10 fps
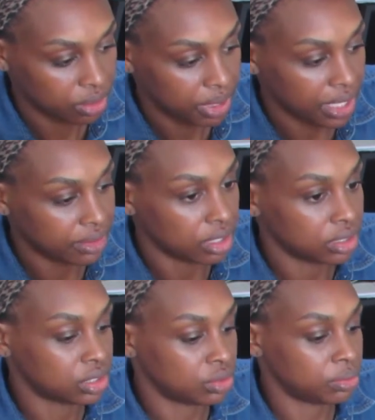But I thought
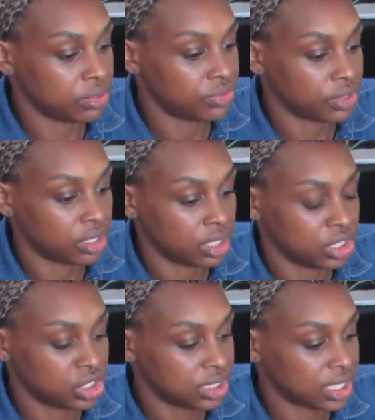this would be fun,
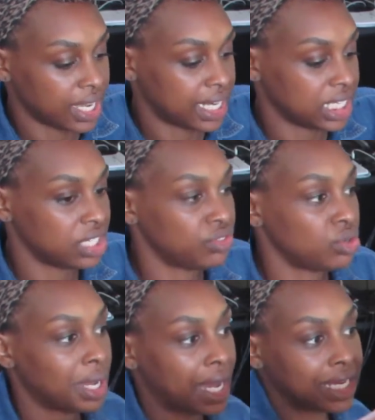and just to kind of give
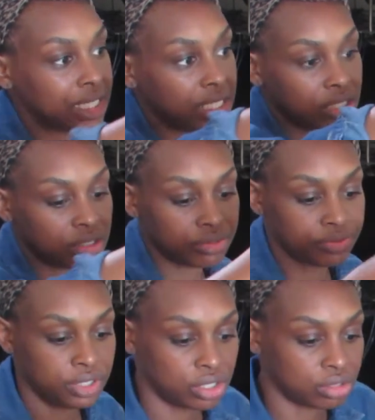you an idea
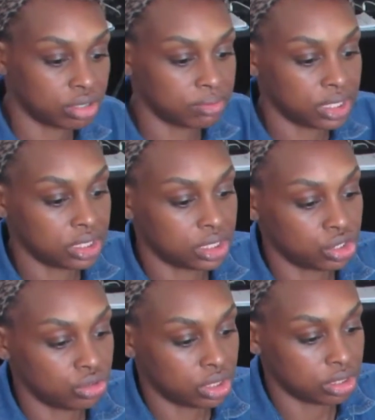of, you know, something
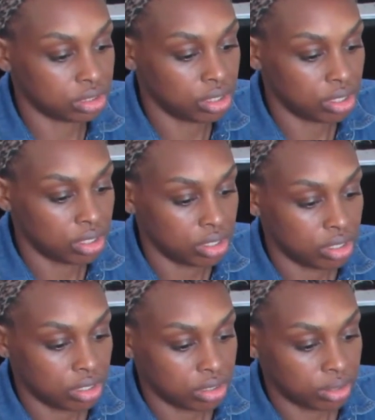that you
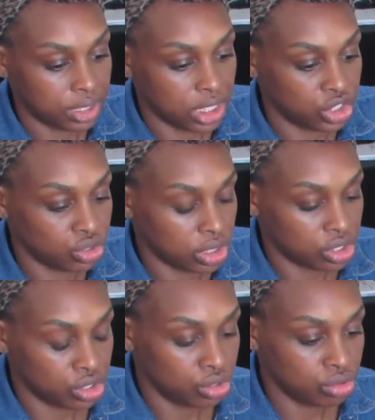
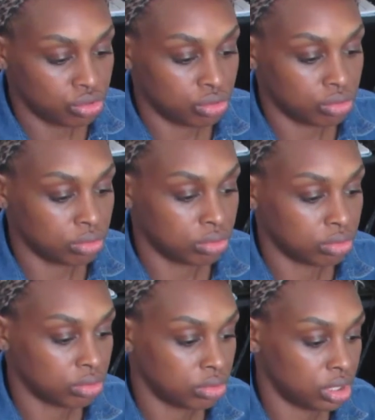can do,
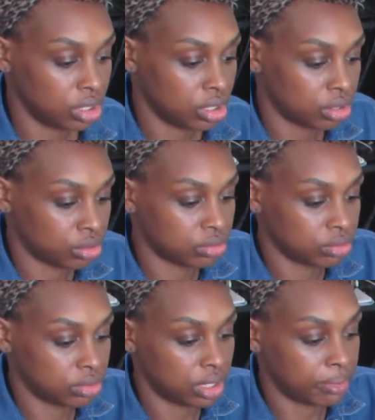you
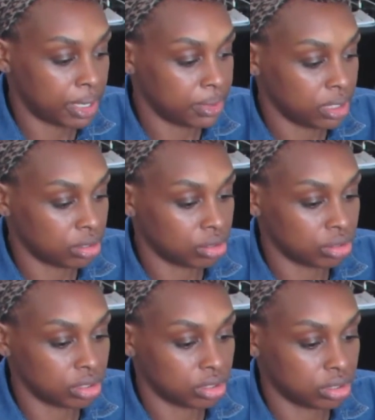know, that might be
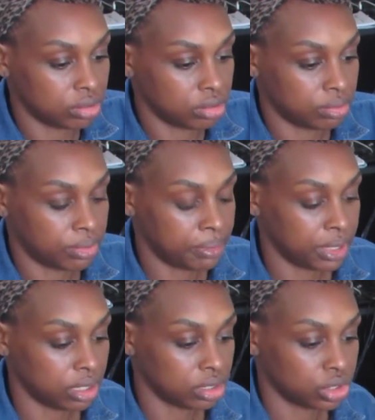
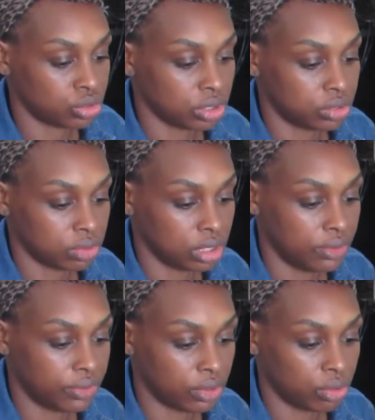a good stress
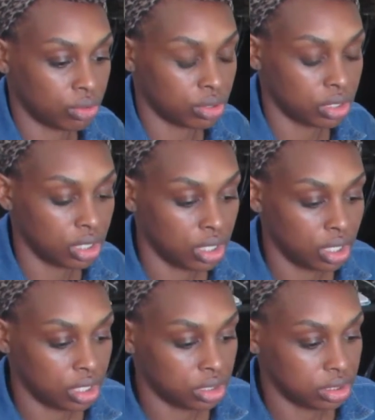reliever, or
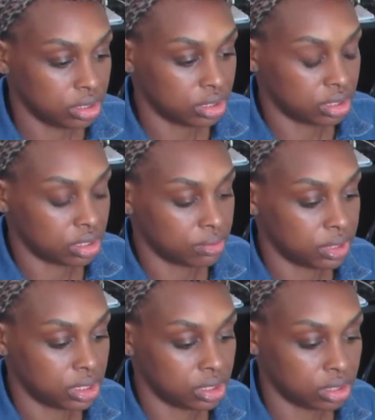just
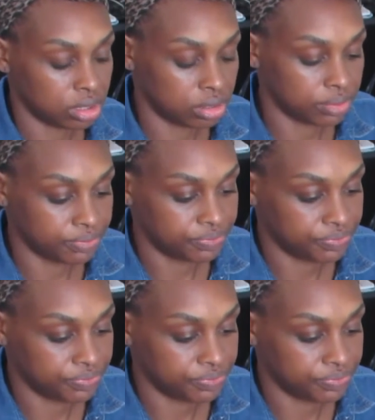something to,